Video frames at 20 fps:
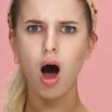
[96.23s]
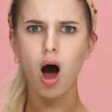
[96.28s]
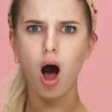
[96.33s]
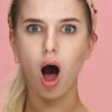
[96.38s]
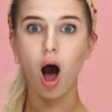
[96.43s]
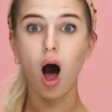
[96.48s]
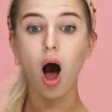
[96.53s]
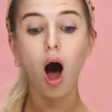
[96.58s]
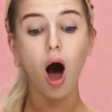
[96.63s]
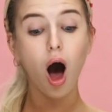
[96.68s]

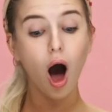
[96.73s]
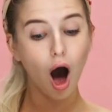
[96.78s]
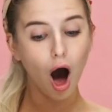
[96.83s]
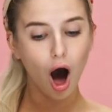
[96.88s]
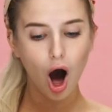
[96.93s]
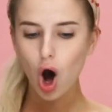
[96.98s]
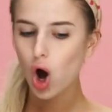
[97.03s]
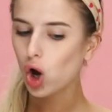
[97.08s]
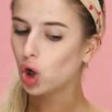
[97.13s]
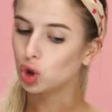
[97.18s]
because
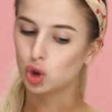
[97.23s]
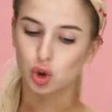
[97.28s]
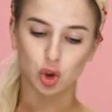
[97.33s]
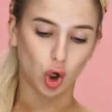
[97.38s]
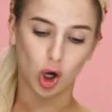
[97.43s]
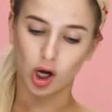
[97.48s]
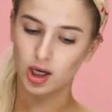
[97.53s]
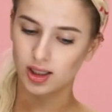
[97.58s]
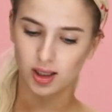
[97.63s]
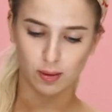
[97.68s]
social
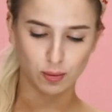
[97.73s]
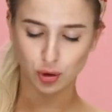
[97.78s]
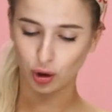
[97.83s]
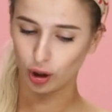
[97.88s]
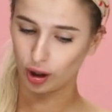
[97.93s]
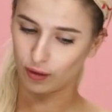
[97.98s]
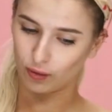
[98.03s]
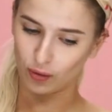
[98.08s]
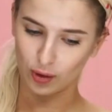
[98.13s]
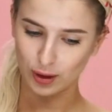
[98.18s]
media
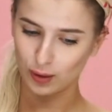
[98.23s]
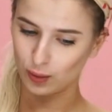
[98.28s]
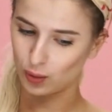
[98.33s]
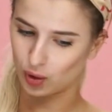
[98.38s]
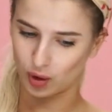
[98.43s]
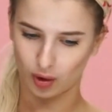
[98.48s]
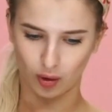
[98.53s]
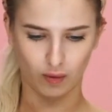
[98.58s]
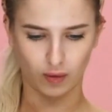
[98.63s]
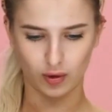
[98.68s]
platforms are
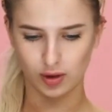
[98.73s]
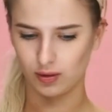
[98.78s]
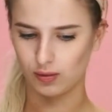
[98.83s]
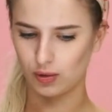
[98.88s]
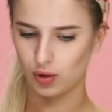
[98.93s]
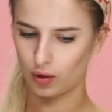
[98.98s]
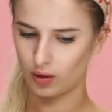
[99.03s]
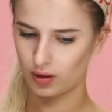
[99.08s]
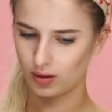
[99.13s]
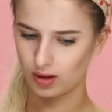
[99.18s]
designed to
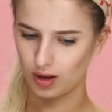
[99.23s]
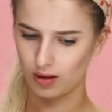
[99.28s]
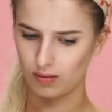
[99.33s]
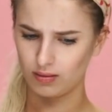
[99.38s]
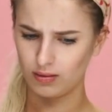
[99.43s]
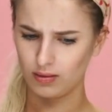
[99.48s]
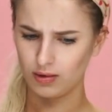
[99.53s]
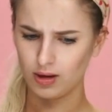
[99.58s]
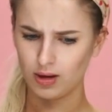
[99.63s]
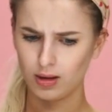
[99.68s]
keep us
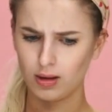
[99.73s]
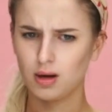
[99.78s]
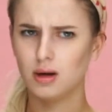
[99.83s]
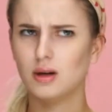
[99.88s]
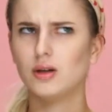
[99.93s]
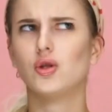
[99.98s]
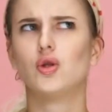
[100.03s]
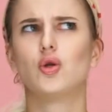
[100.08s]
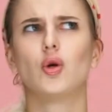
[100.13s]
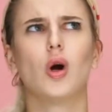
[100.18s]

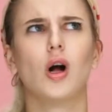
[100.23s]
engaged,